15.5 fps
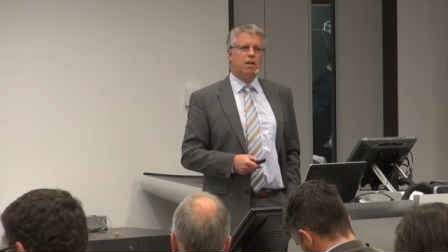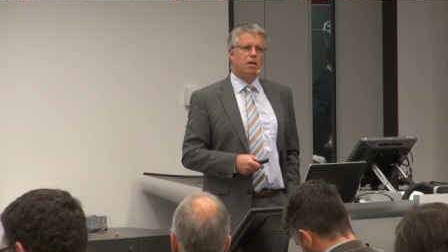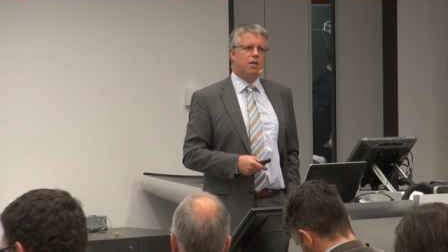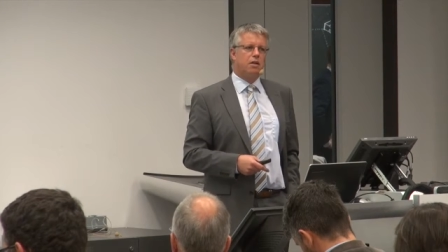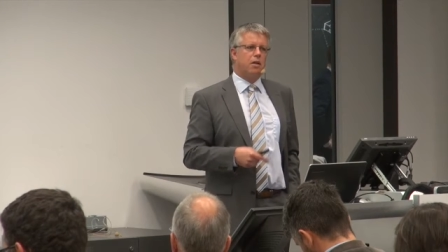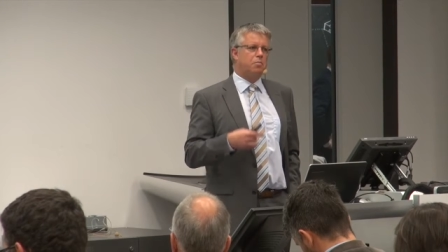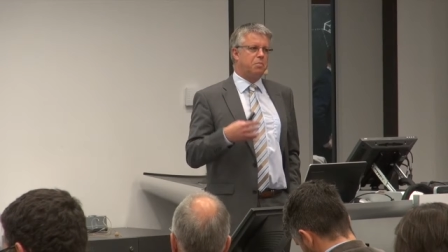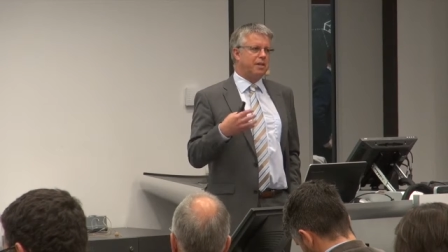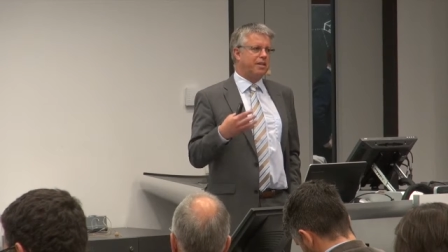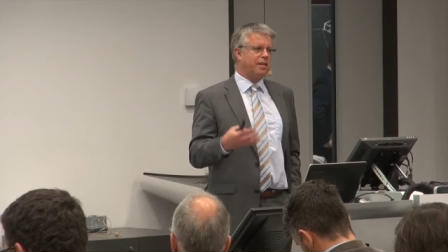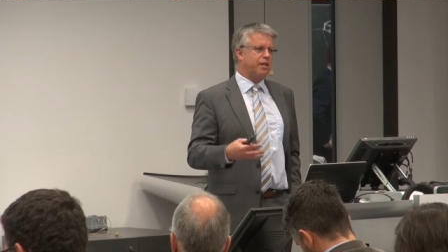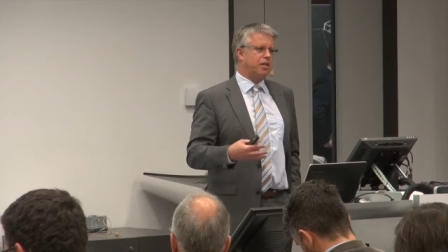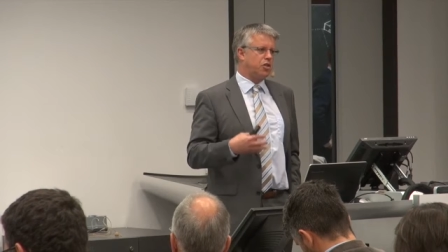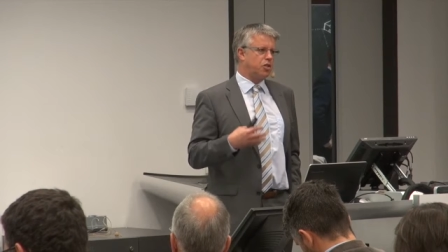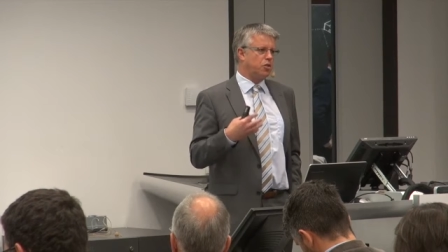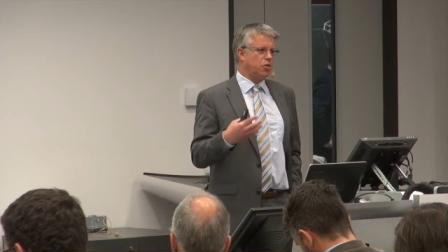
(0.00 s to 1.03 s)

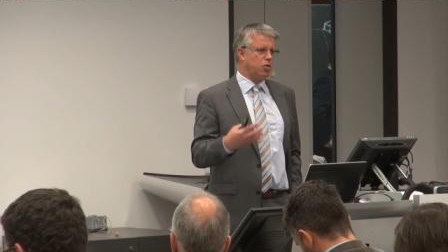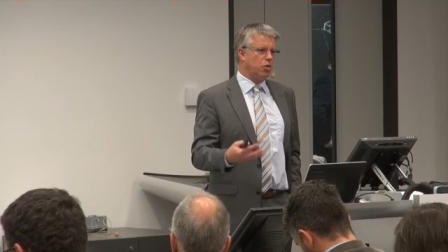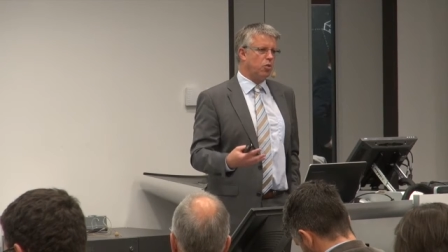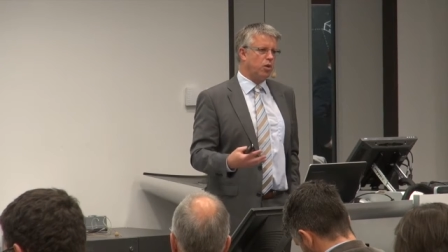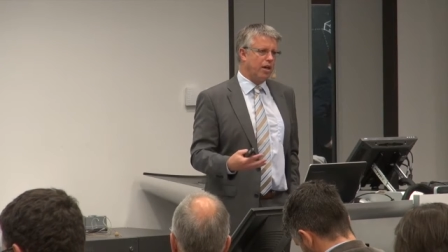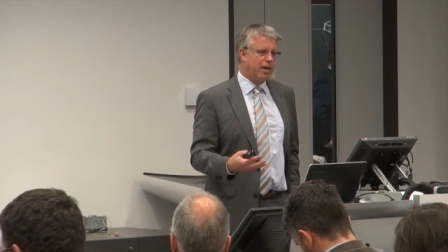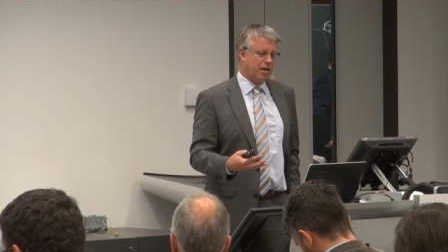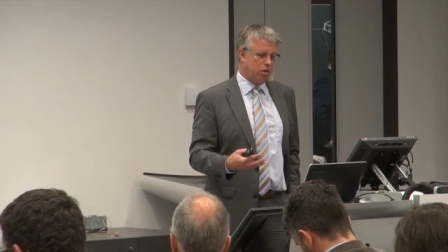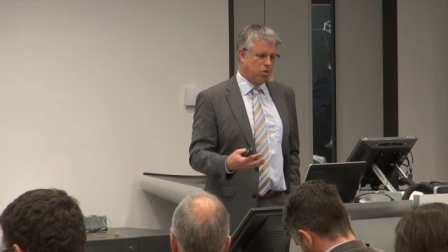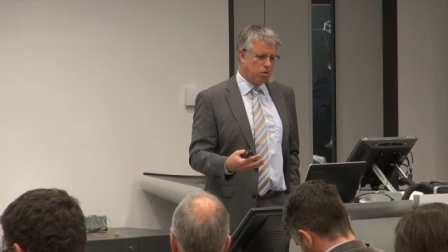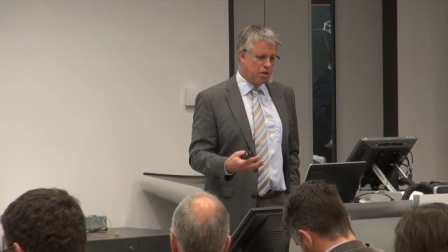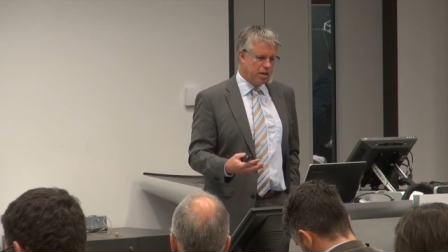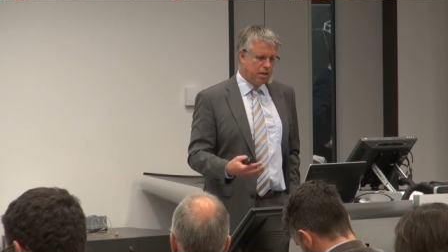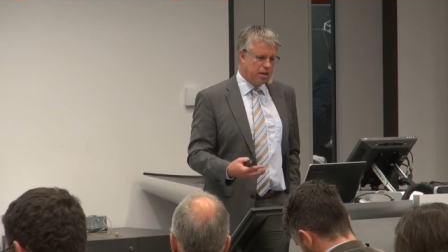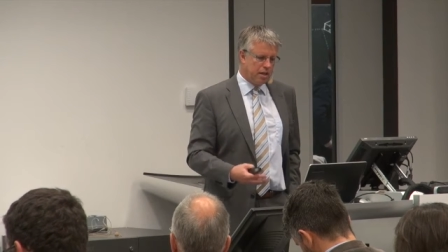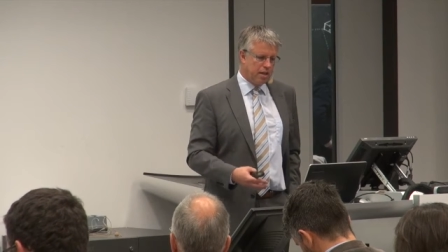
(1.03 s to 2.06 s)
application
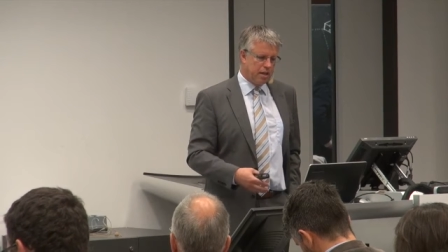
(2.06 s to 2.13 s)
know-how,